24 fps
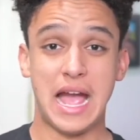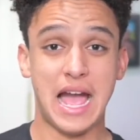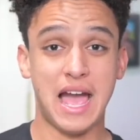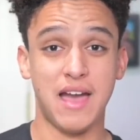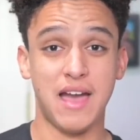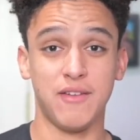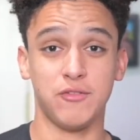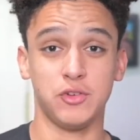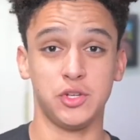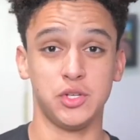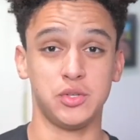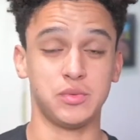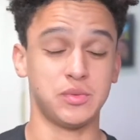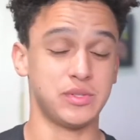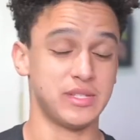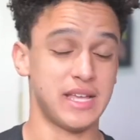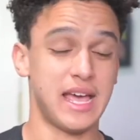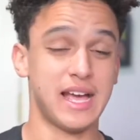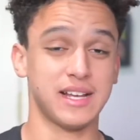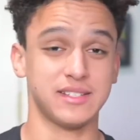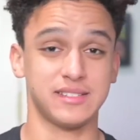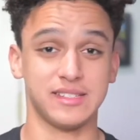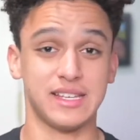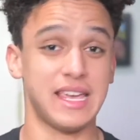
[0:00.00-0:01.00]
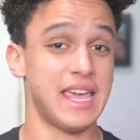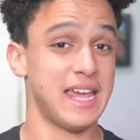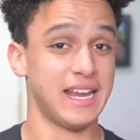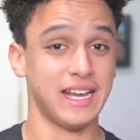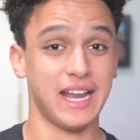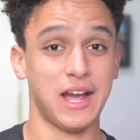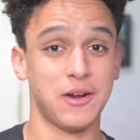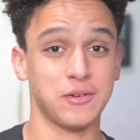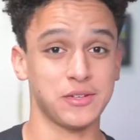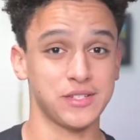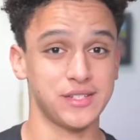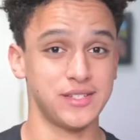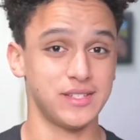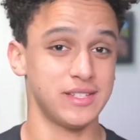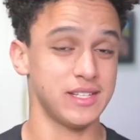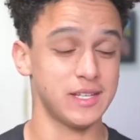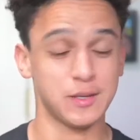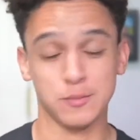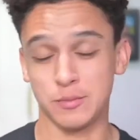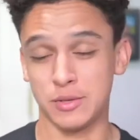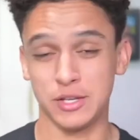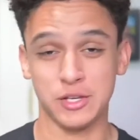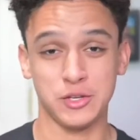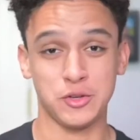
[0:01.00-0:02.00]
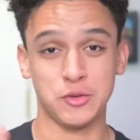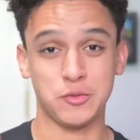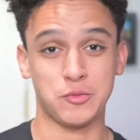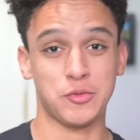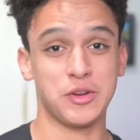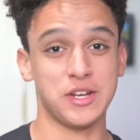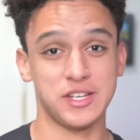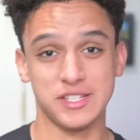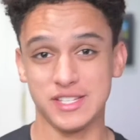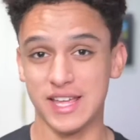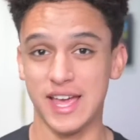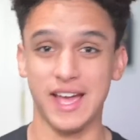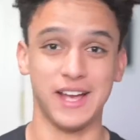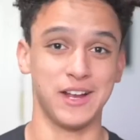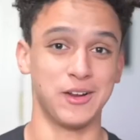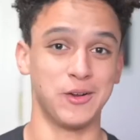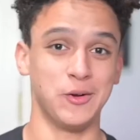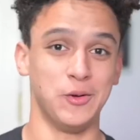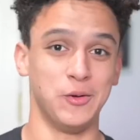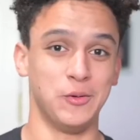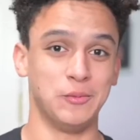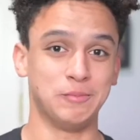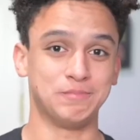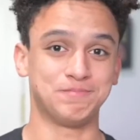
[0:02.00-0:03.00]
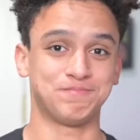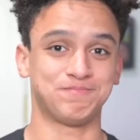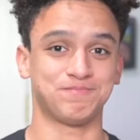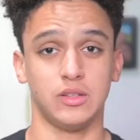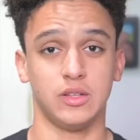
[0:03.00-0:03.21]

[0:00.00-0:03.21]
average was actually eight hours of sleep and you reach that goal.